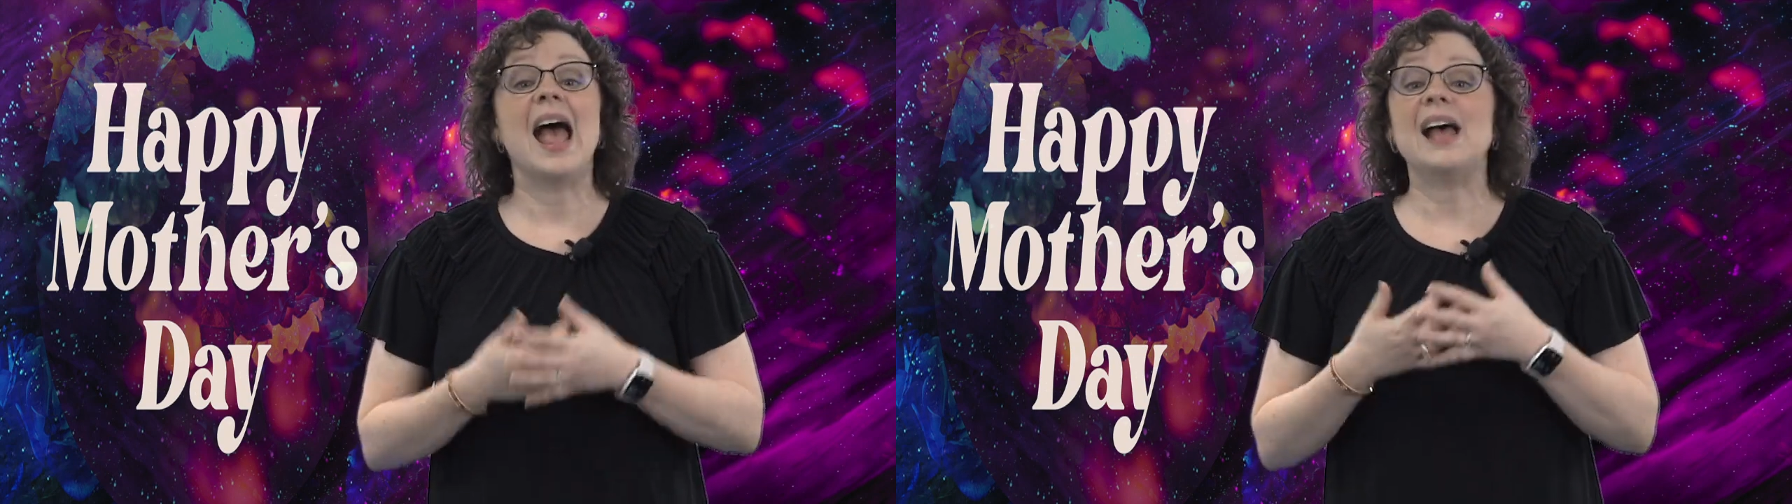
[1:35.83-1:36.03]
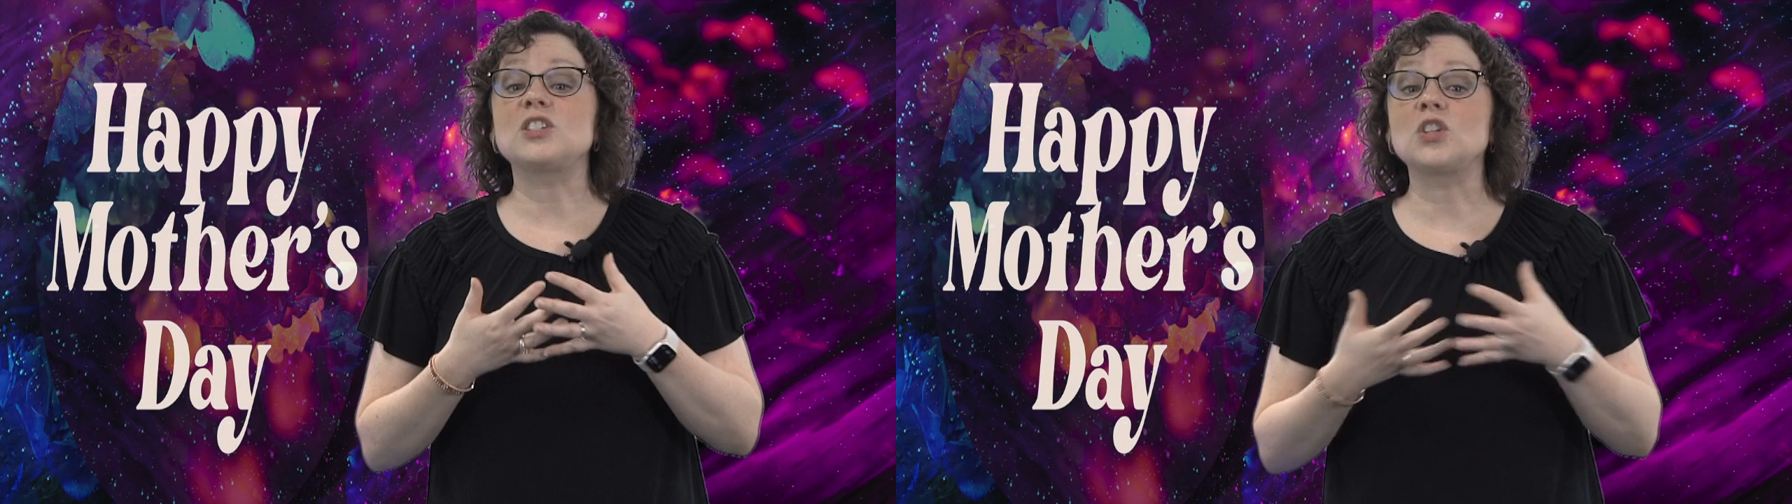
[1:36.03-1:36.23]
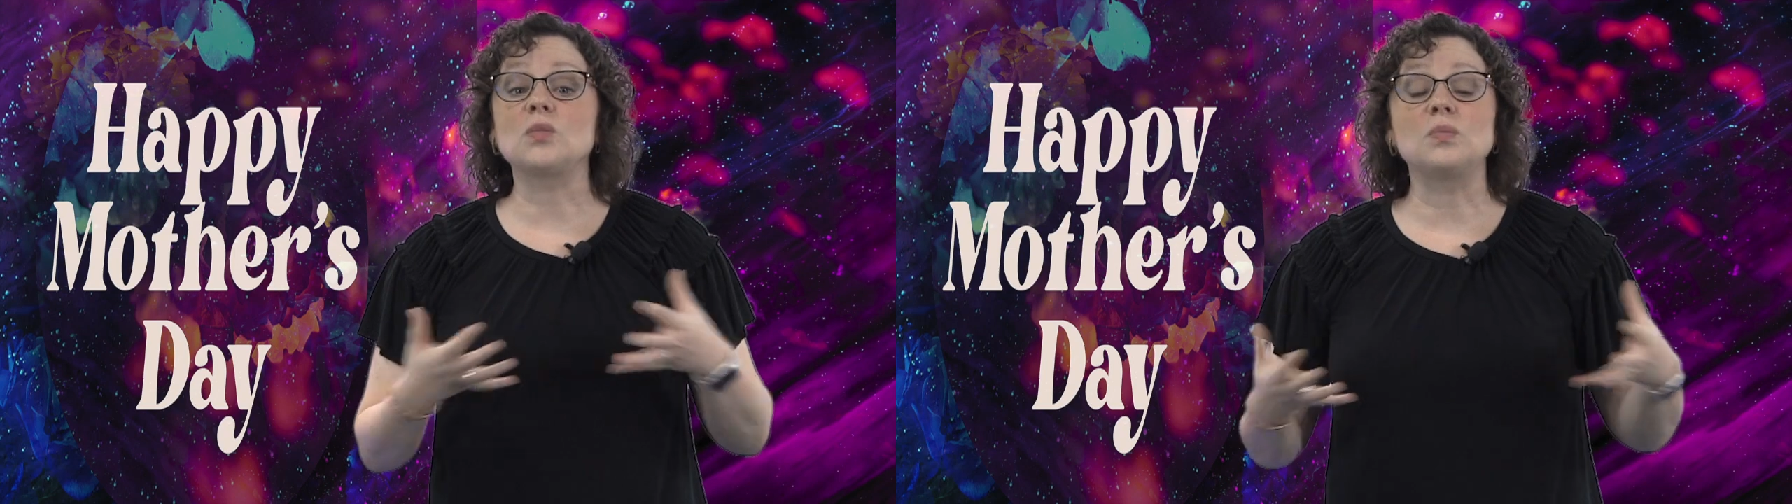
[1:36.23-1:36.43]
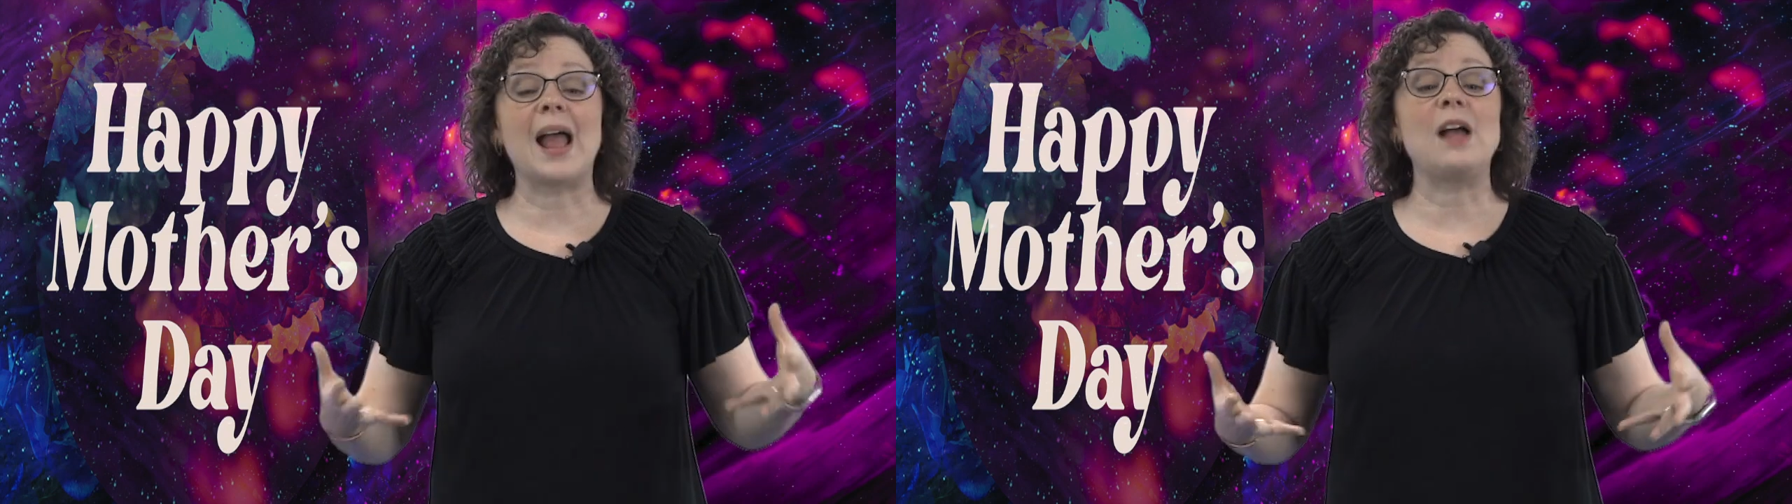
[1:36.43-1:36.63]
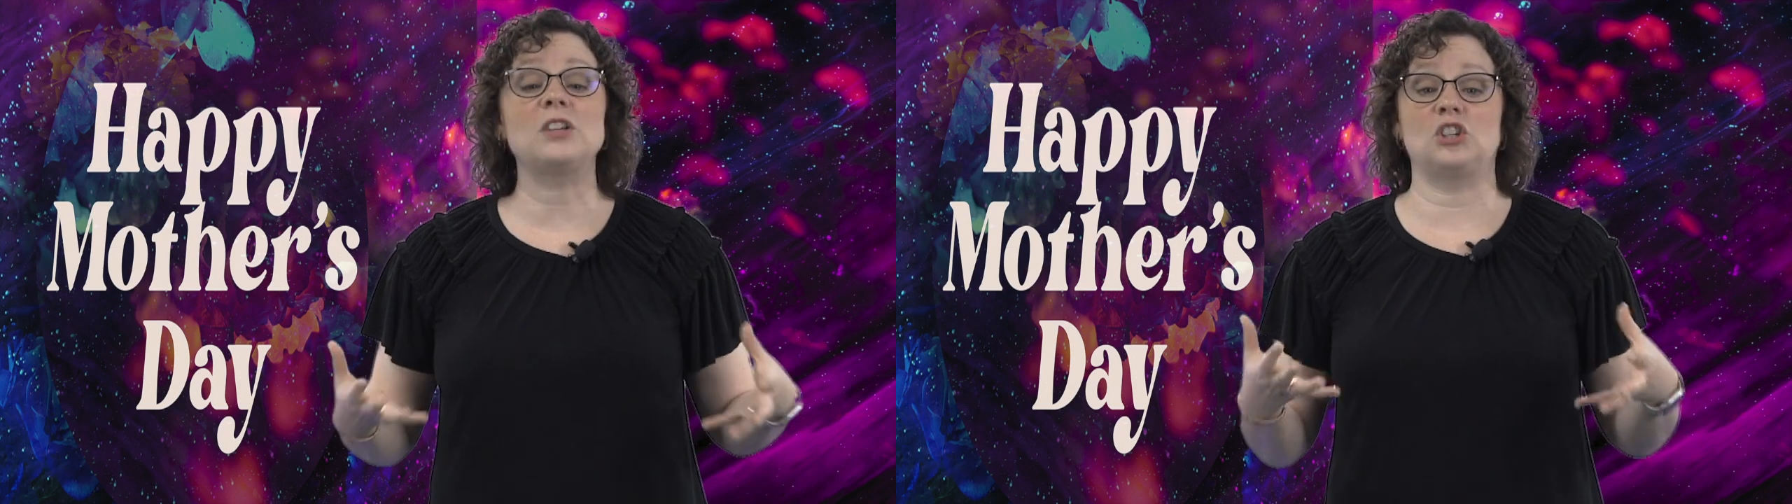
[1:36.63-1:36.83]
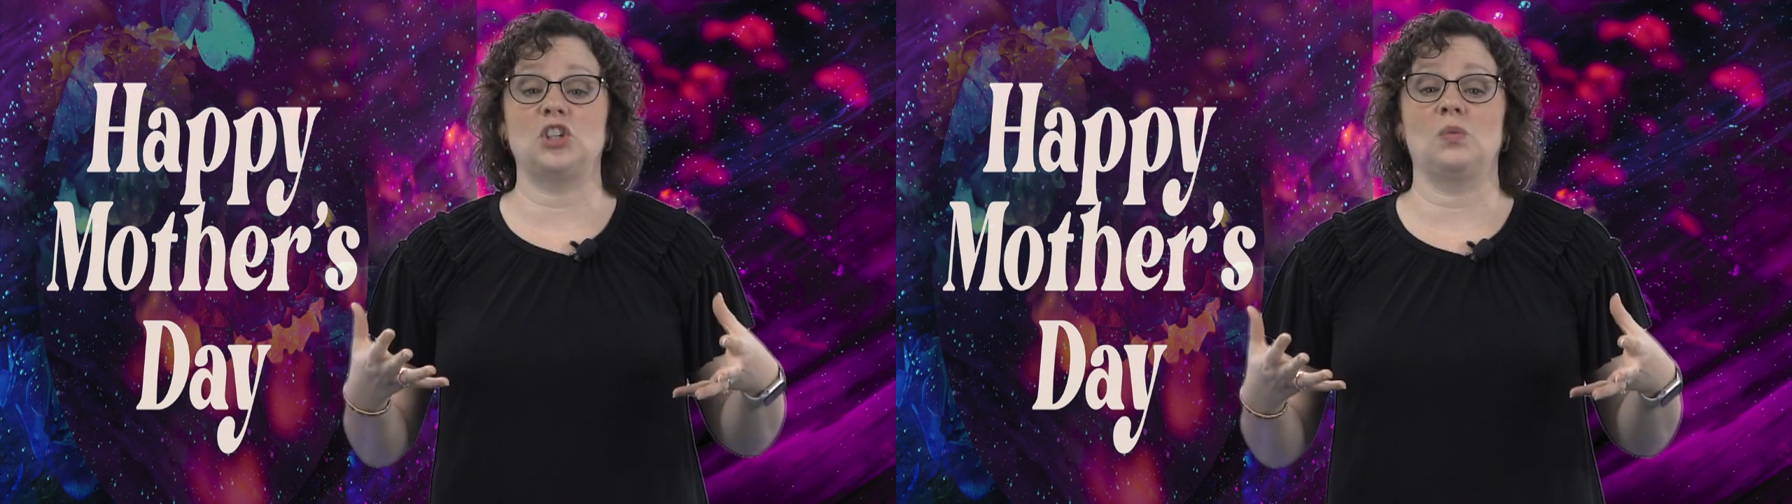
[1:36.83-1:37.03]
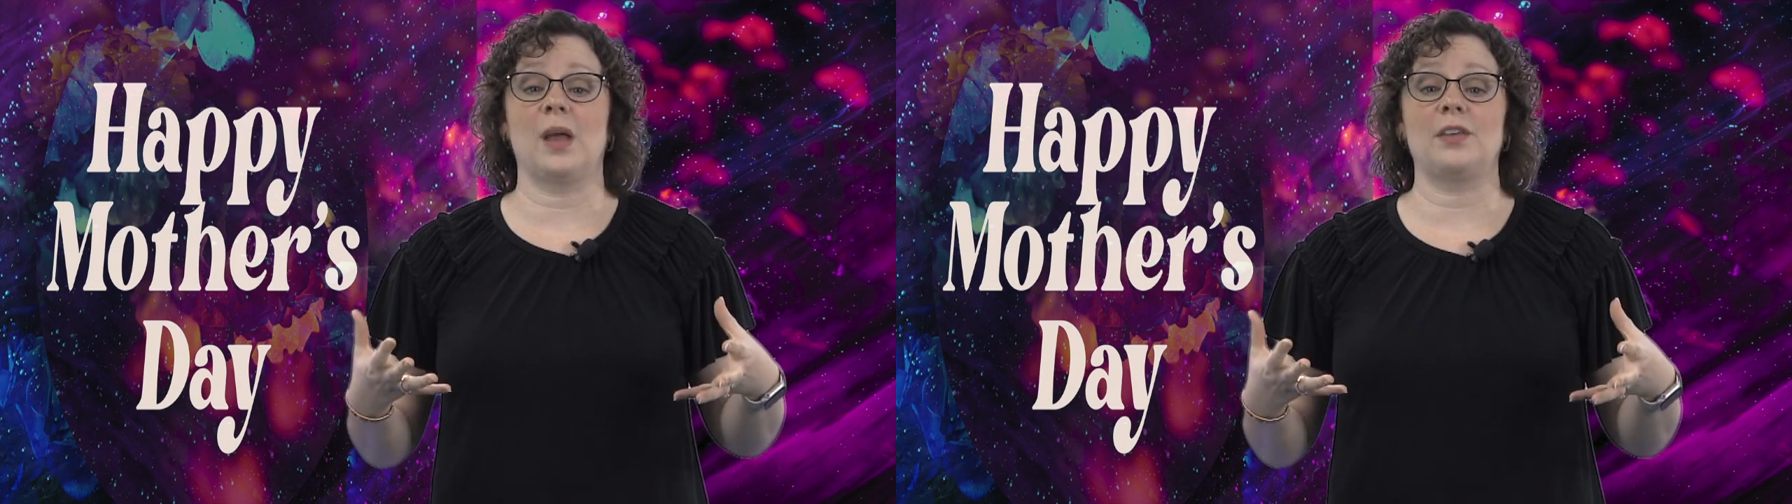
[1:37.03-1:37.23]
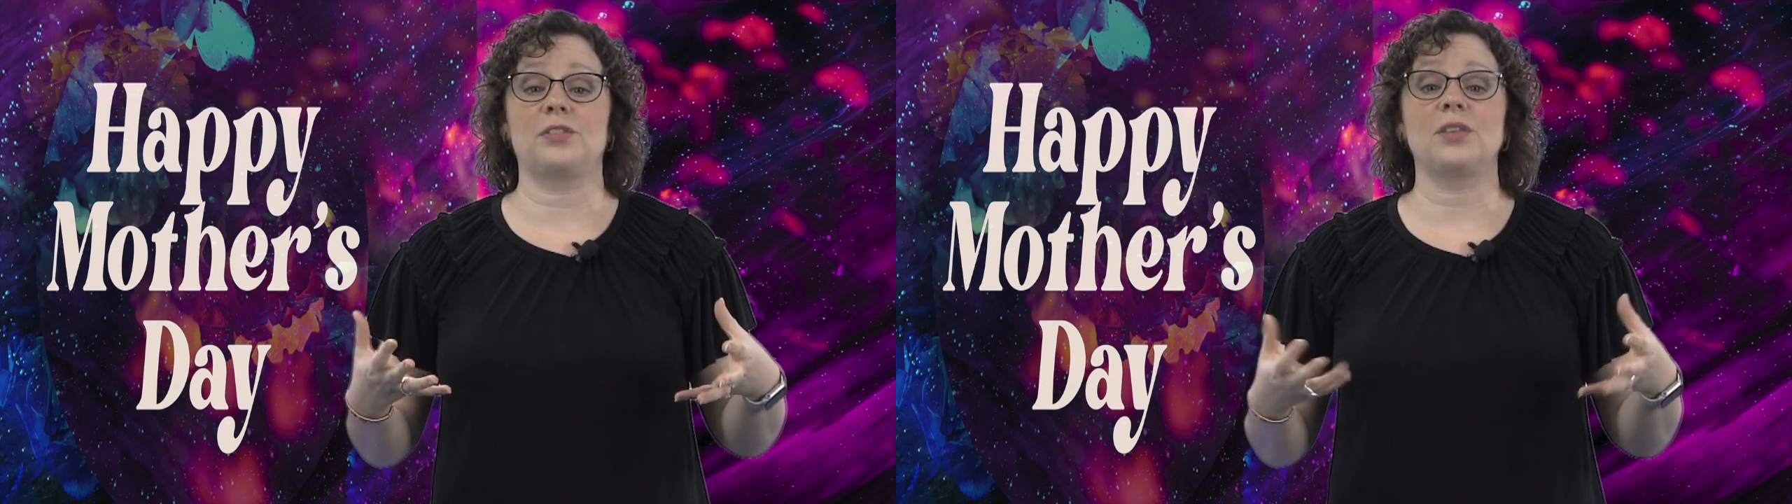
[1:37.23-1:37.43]
has surrounded you
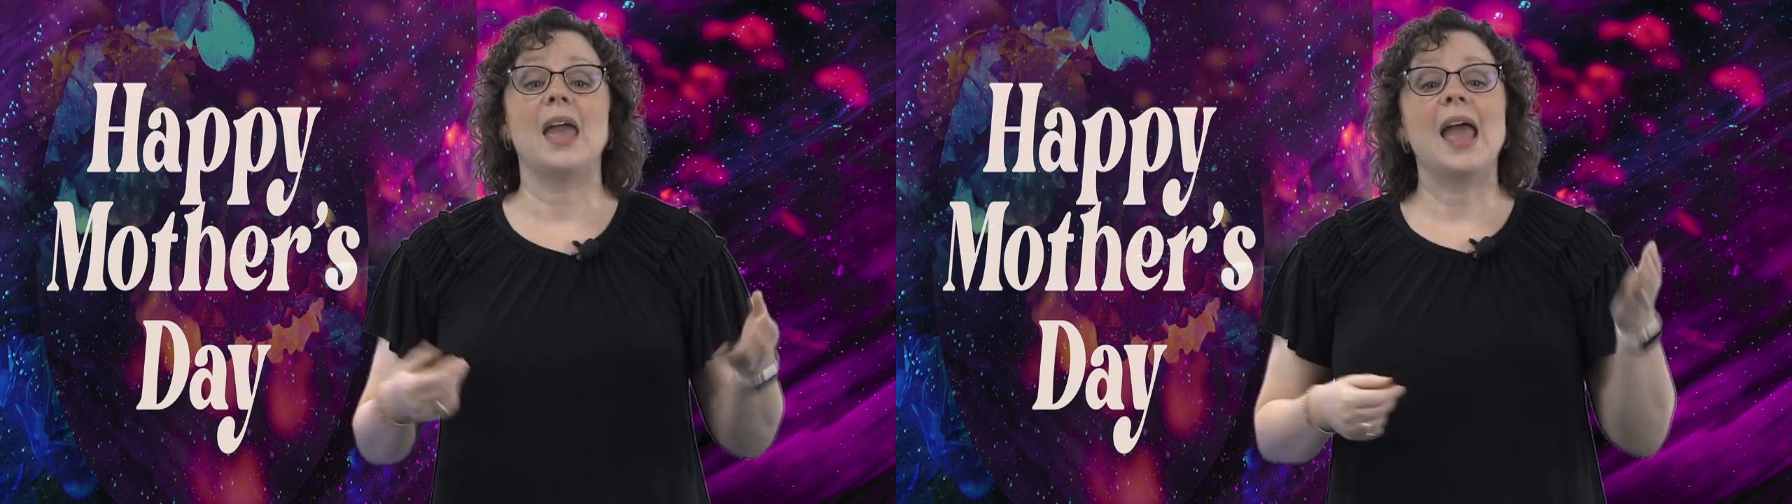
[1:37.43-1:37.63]
with.